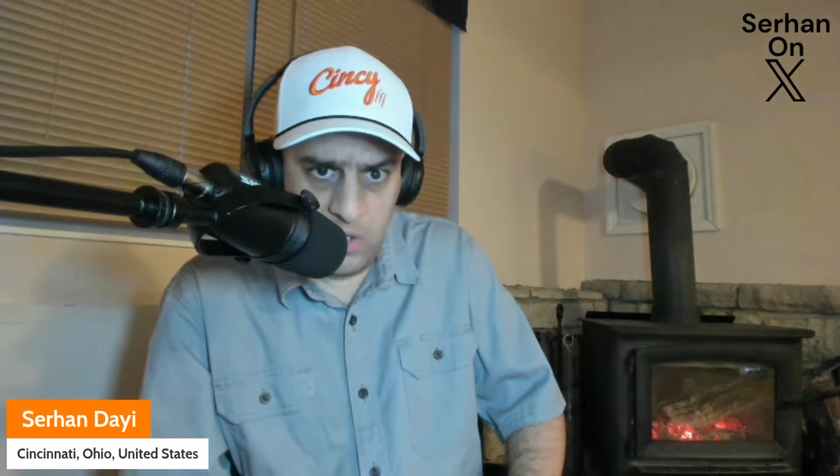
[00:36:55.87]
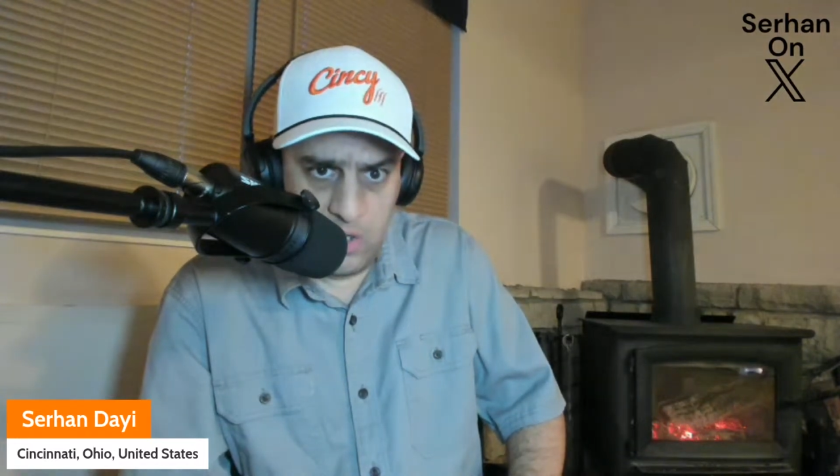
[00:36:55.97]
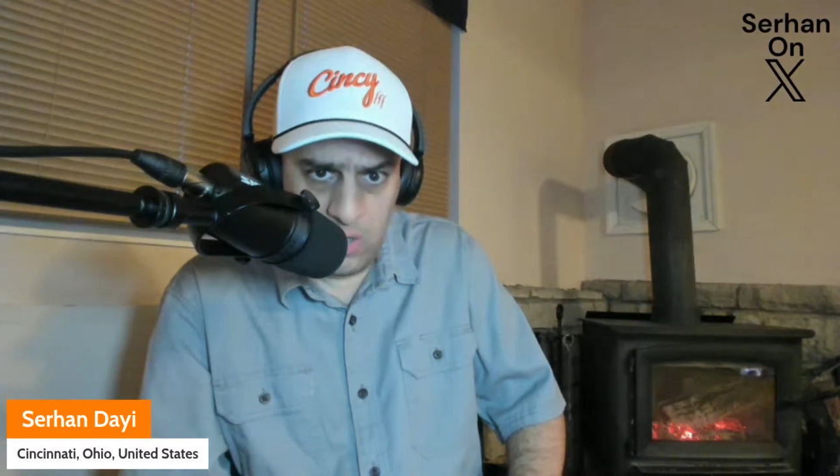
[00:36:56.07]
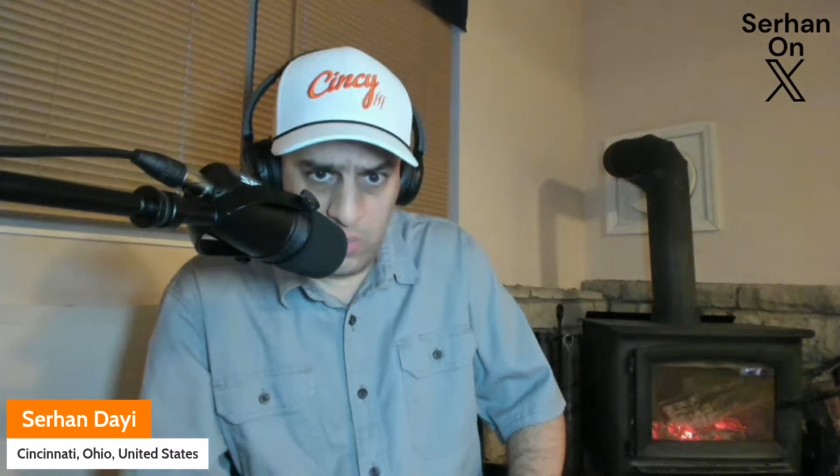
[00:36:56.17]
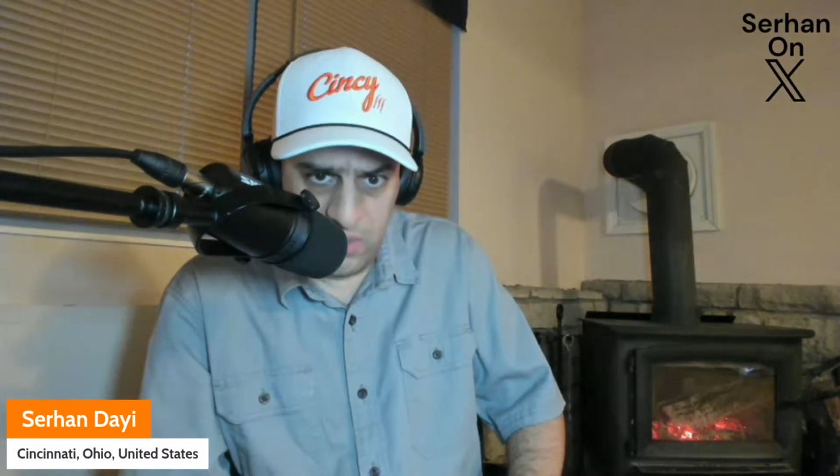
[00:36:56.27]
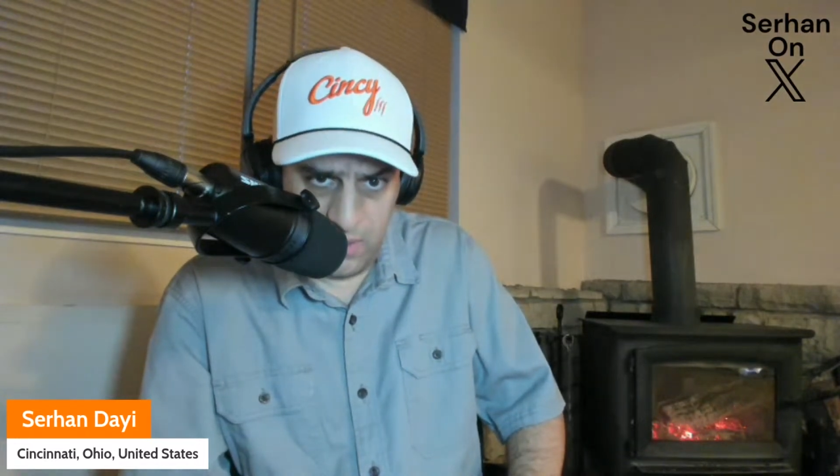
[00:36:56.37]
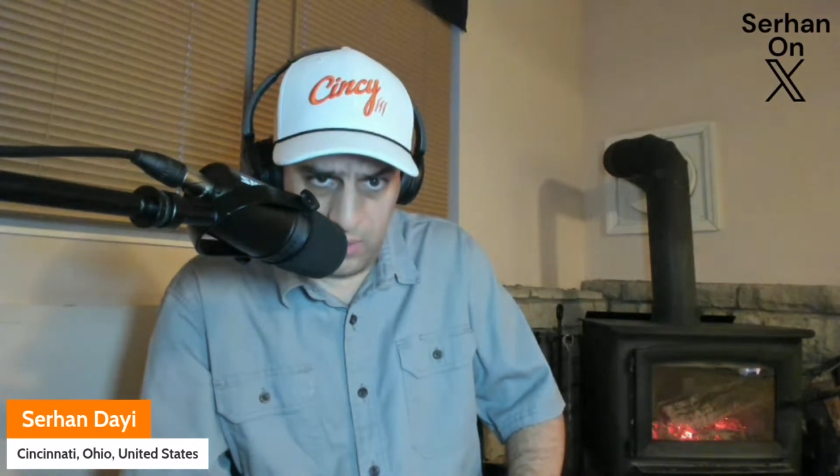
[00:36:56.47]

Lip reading: New York with the